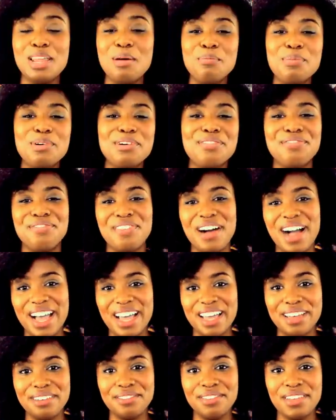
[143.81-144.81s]
Number
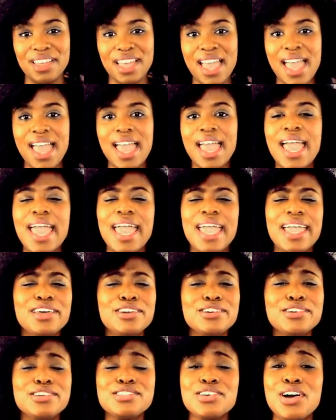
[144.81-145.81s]
5,
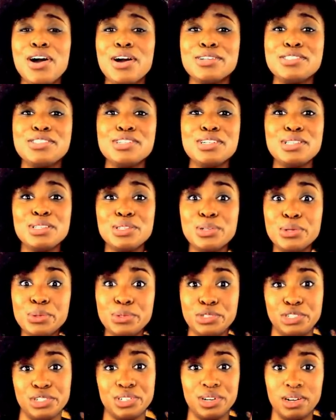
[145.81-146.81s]
haters are
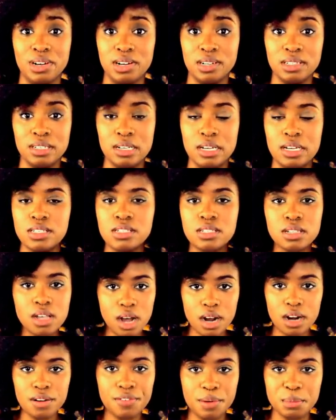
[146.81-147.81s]
delusional.
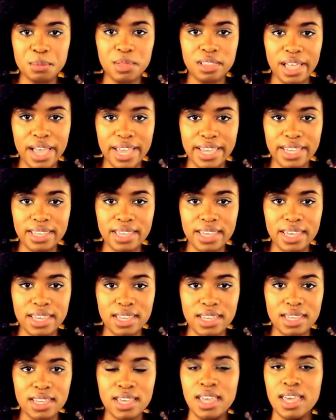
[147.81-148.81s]
Scar from The Lion
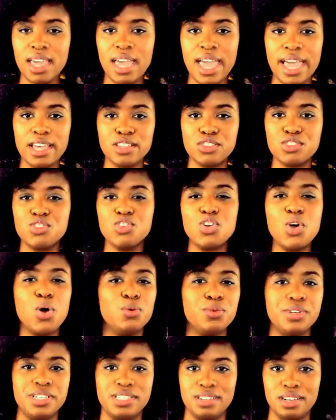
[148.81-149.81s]
King has
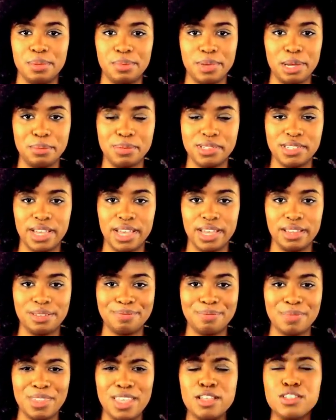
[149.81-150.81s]
no reason to be upset.
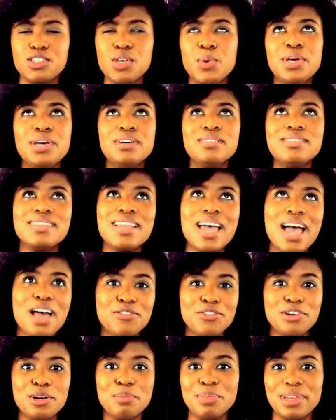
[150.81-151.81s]
So he'll
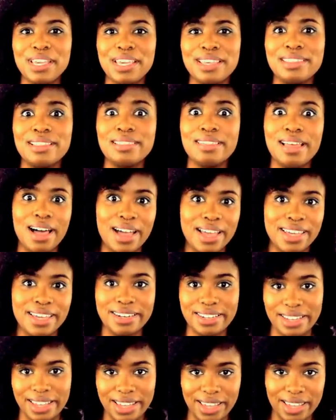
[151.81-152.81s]
never be the
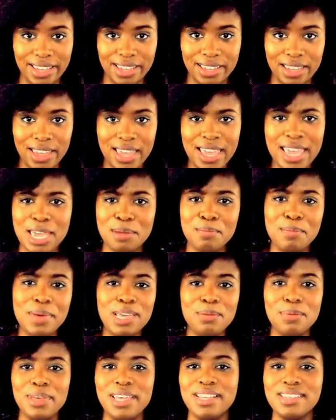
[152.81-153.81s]
Lion King. And
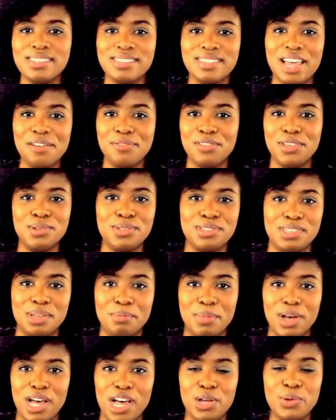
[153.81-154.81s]
maybe his nephew
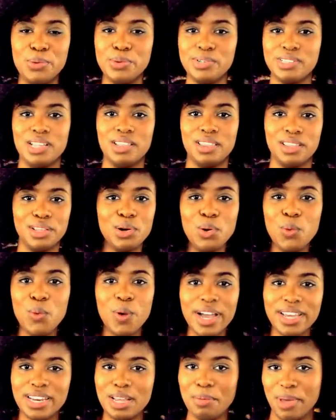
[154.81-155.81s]
Simba, who is a little
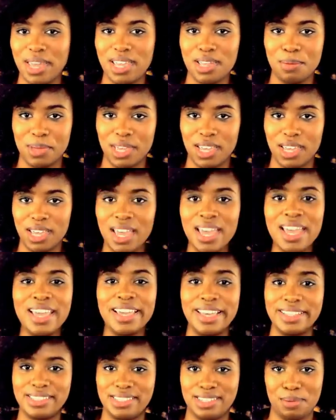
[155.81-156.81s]
whiny baby,
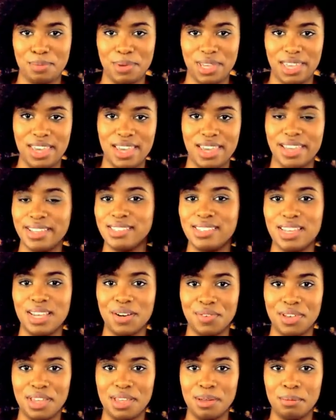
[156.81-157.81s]
gets to be king
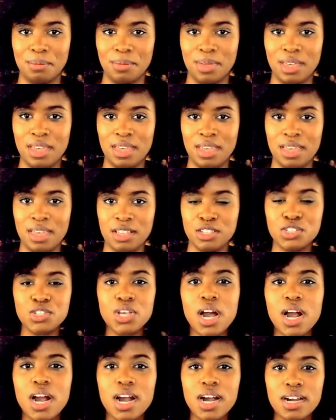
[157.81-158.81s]
instead of him.
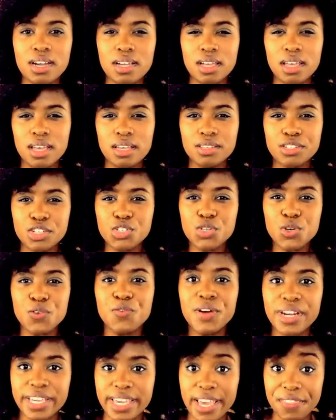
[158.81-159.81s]
Scar, did you
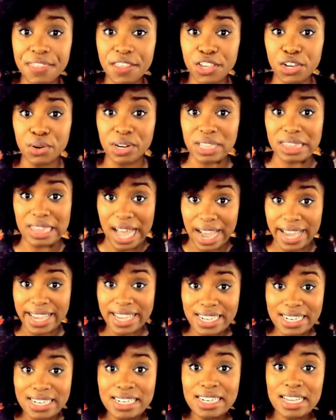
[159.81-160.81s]
forget that you're a
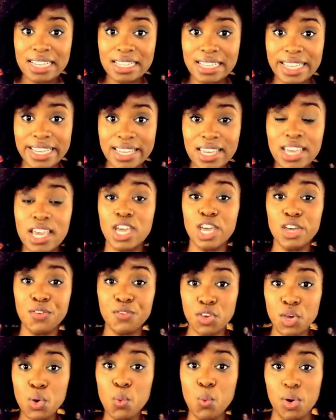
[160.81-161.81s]
lion? Like,
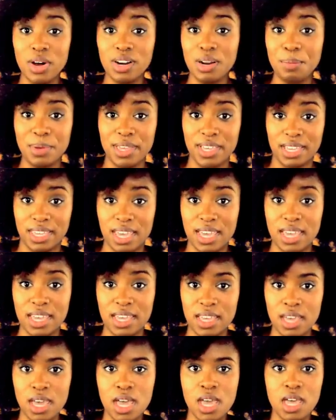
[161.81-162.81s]
if you want to be a
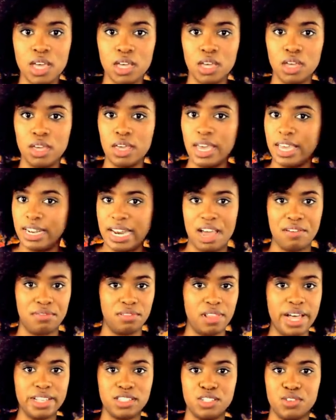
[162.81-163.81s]
king and have
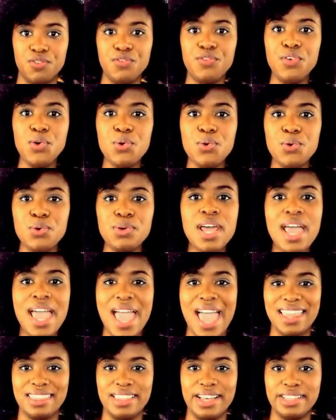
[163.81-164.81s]
lots of food
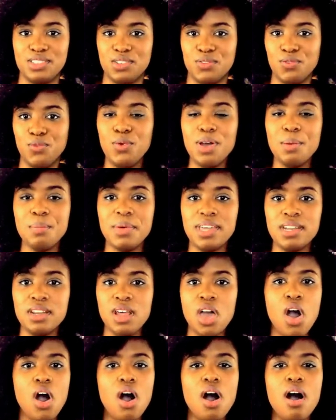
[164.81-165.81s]
and lots of
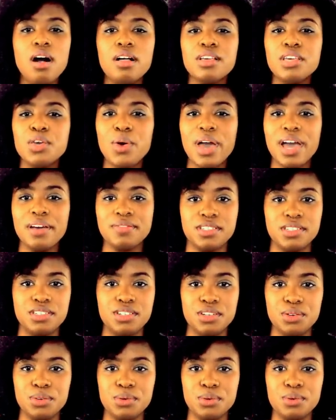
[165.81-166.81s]
women, all you have to
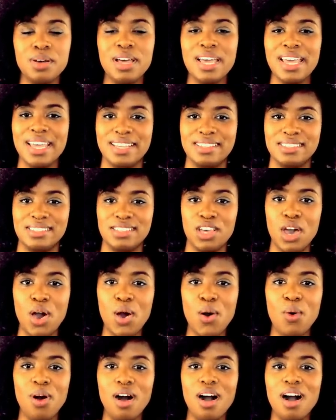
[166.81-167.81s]
do is
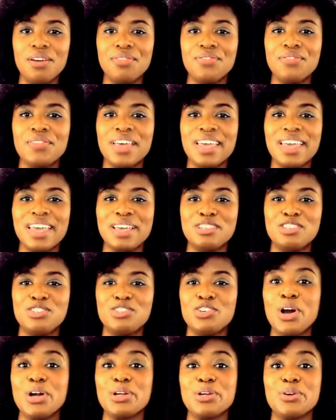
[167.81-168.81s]
go off and
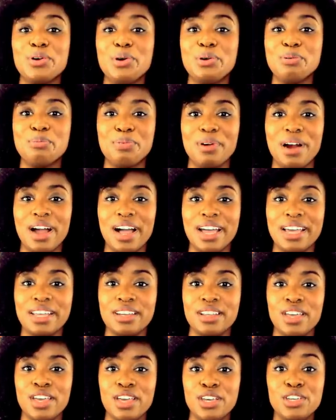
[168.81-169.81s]
start your own
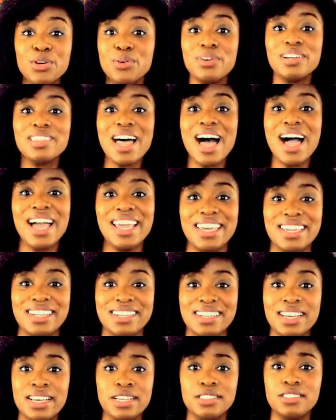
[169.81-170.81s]
pride. You're a
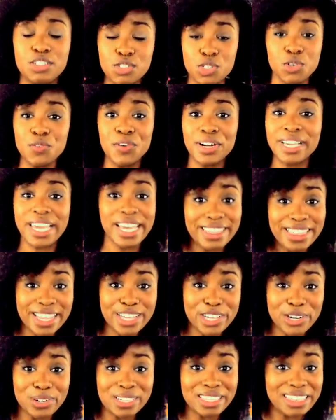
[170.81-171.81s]
lion. Did you forget
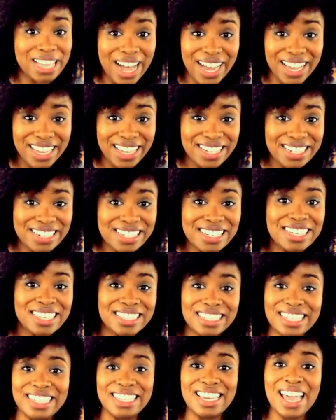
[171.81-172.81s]
that you're a lion?
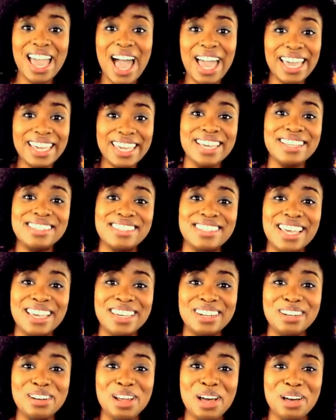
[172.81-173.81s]
Like, I can't
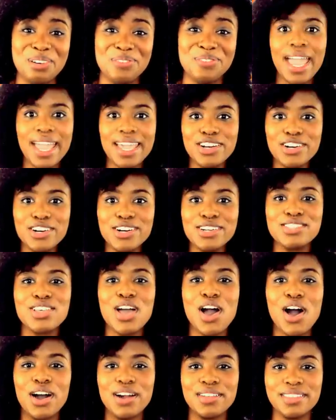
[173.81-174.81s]
say it enough. Haters
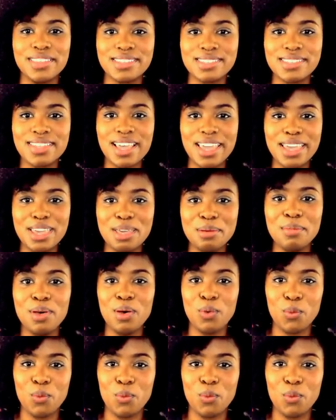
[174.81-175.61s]
are the same